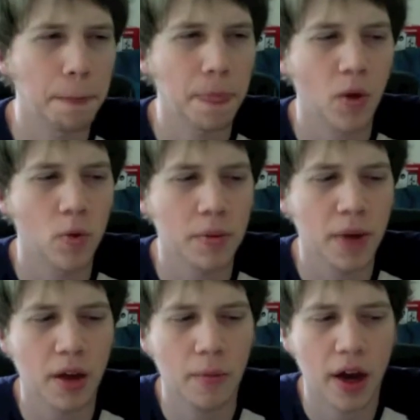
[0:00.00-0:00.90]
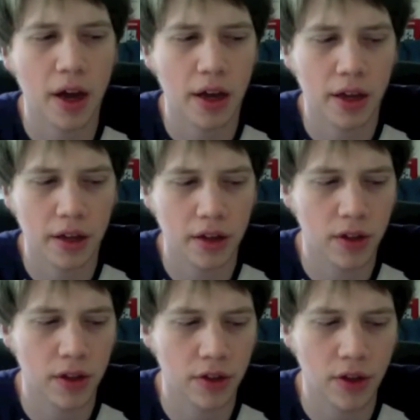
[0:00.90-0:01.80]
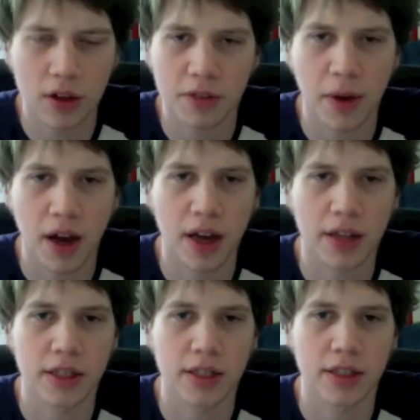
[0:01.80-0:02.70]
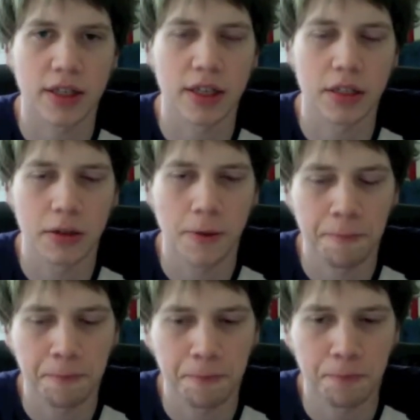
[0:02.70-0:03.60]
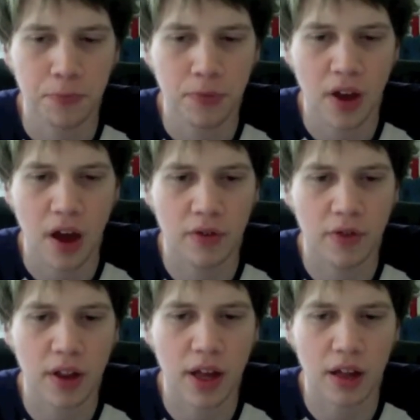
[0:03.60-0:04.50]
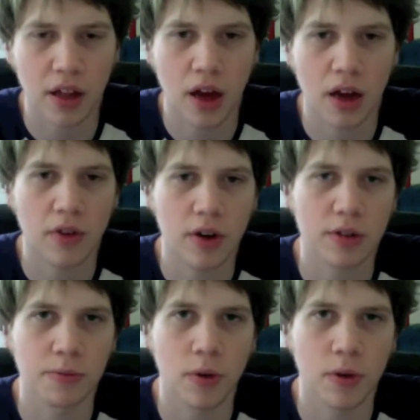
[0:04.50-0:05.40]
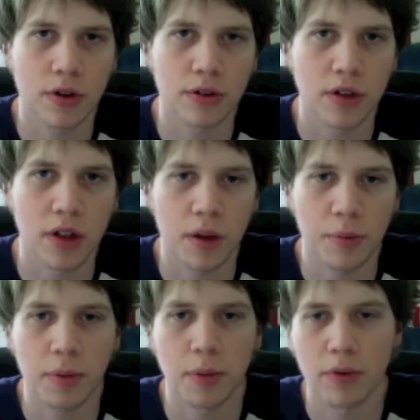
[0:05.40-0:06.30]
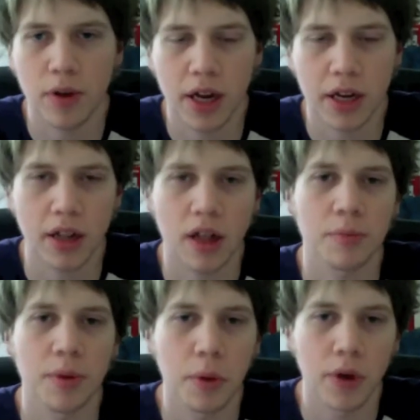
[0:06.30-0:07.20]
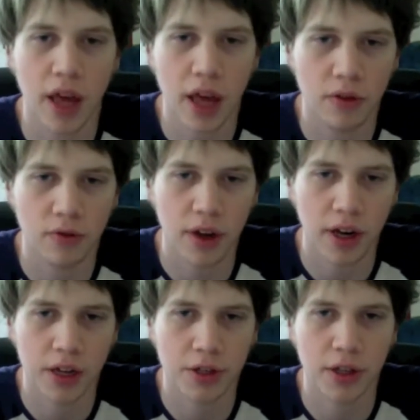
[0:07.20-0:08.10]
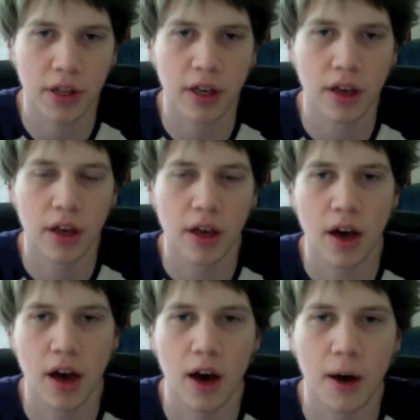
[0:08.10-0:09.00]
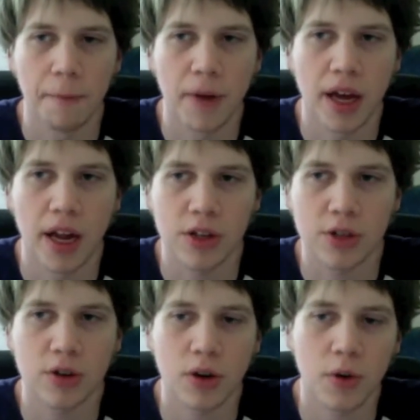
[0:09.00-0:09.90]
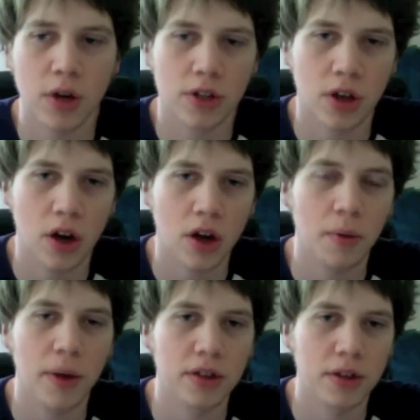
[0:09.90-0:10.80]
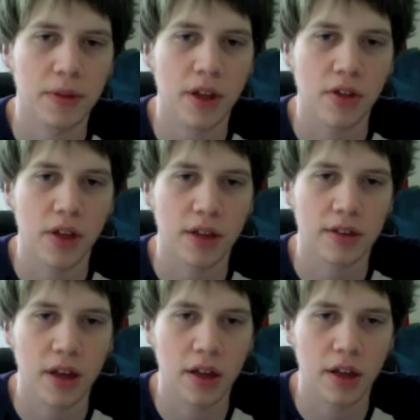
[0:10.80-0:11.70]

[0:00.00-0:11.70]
one of my thoughts behind this is I feel like a lot of our supporters, a lot of people prayed and a lot of people gave financially And I just sort of want to talk about some of the things that